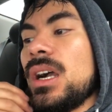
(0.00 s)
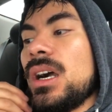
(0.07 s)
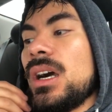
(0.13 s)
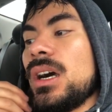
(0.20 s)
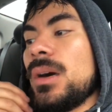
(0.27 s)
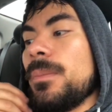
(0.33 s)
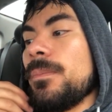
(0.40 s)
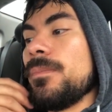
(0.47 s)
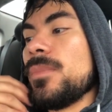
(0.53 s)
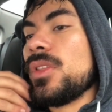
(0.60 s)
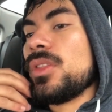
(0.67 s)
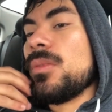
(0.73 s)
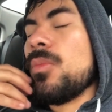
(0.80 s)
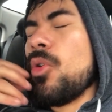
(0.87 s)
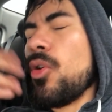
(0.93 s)
um
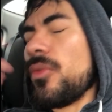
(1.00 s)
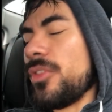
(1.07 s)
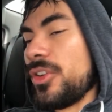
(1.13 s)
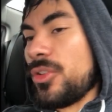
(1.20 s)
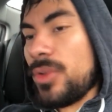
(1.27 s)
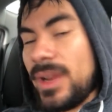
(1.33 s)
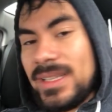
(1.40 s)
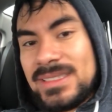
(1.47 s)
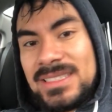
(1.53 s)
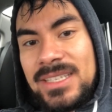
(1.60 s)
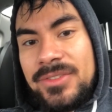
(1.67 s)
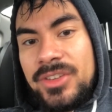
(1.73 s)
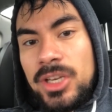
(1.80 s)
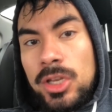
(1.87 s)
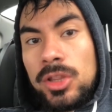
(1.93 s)
the more of the
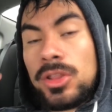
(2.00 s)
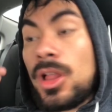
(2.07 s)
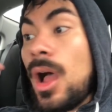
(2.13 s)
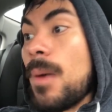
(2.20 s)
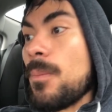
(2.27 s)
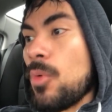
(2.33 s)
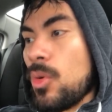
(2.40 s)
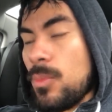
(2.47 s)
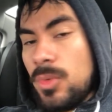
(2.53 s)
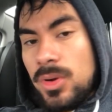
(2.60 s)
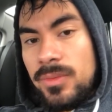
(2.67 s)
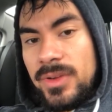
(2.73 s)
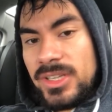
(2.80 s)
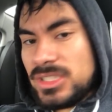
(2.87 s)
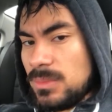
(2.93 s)
creativity a lot more
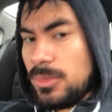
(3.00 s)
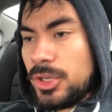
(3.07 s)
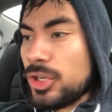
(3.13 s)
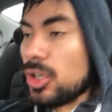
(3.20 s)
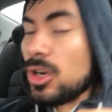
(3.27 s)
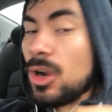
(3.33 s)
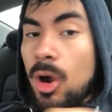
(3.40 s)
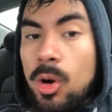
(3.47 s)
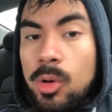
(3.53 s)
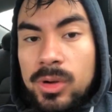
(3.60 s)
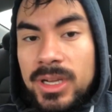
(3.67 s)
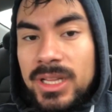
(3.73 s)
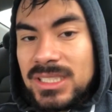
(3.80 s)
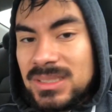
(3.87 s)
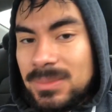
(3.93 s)
motivation but you're going to
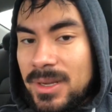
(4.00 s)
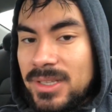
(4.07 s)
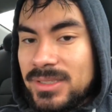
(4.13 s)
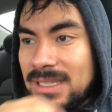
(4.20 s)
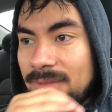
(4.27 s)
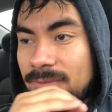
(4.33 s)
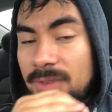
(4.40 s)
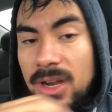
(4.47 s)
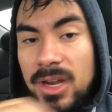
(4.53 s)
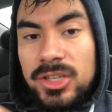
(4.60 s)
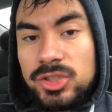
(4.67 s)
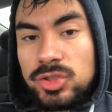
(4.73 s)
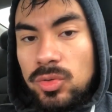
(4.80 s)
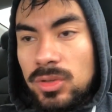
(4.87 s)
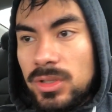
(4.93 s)
already experience that very
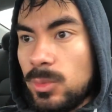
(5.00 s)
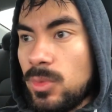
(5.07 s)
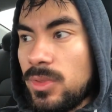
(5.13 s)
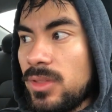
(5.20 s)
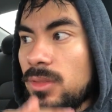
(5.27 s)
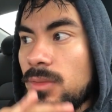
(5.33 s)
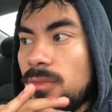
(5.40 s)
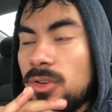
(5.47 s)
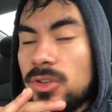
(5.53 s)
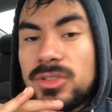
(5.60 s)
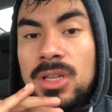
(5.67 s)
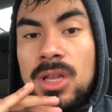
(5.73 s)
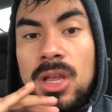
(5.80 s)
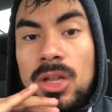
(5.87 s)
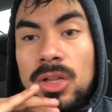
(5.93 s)
shortly within the first